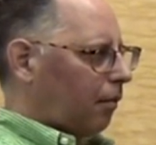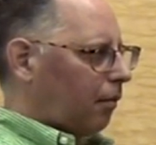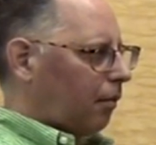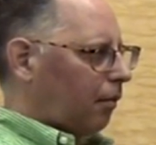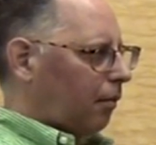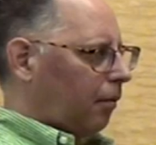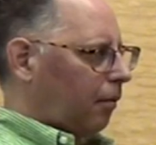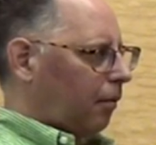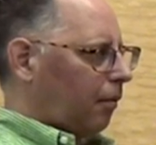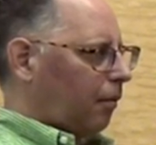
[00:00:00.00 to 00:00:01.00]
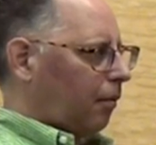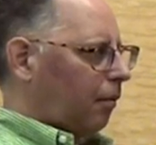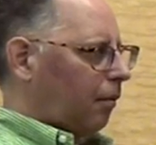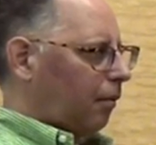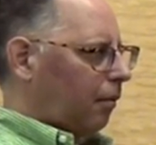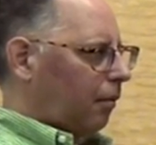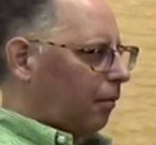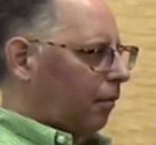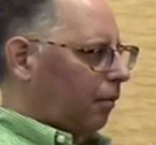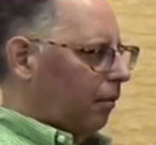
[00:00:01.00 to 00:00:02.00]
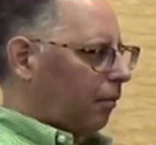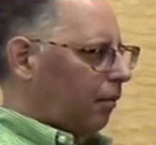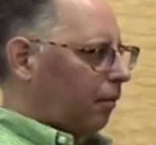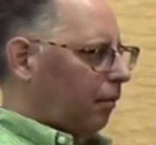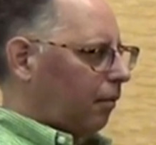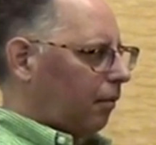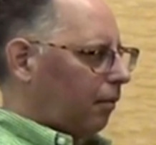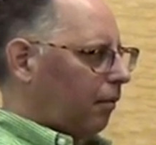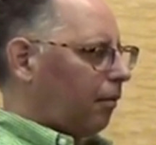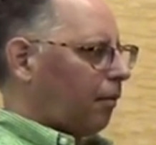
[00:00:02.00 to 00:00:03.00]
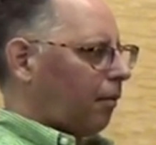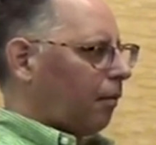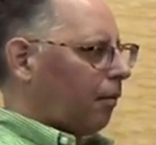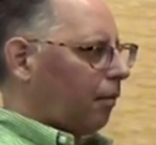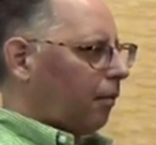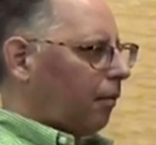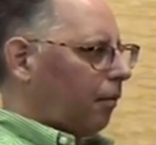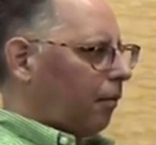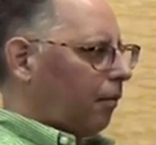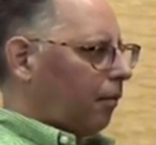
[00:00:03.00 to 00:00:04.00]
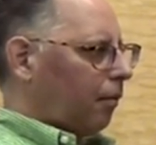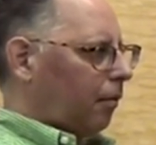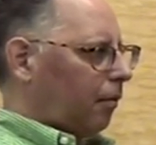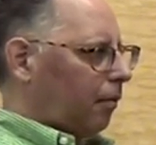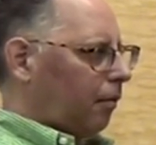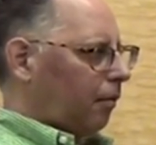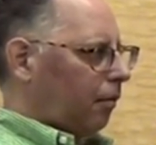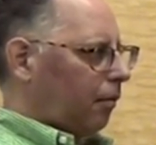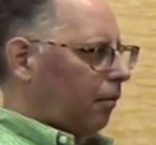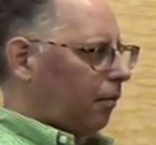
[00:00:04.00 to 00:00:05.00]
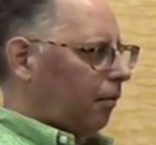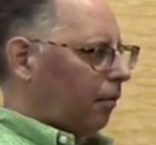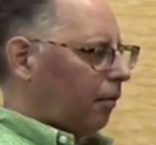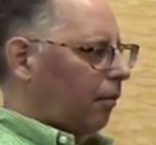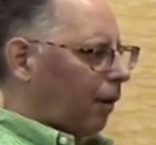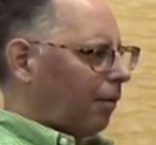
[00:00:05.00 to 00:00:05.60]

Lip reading: No words are spoken by the person on screen.